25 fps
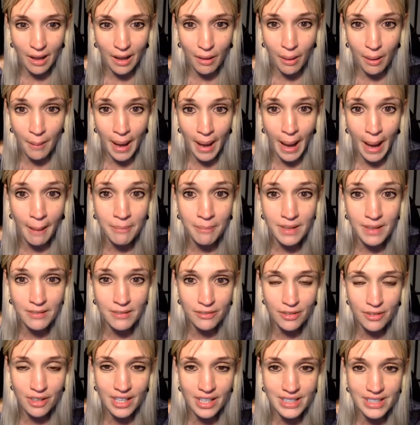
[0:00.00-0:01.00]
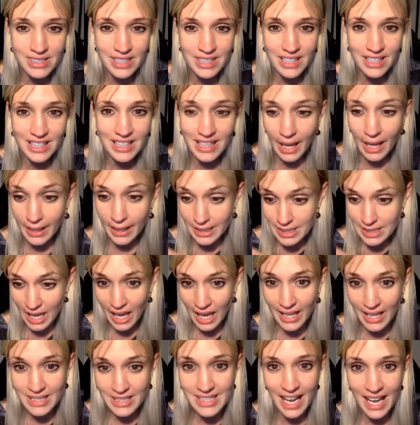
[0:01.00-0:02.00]
I'm happy for it to like
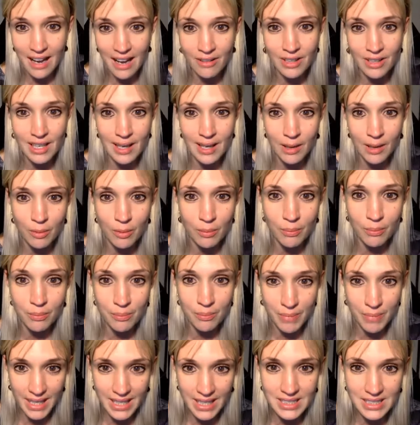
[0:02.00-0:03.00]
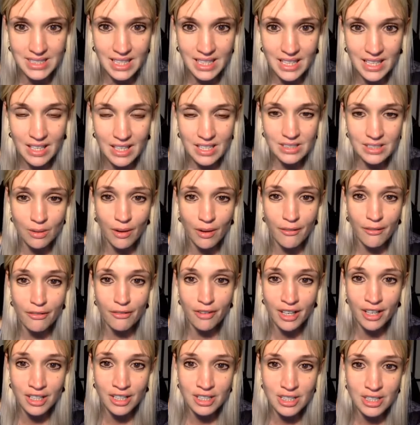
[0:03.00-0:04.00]
die down a little bit so I
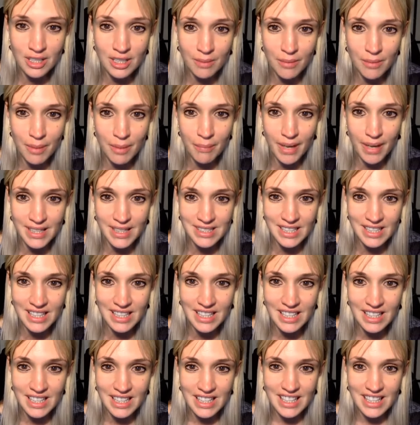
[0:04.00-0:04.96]
function a bit better.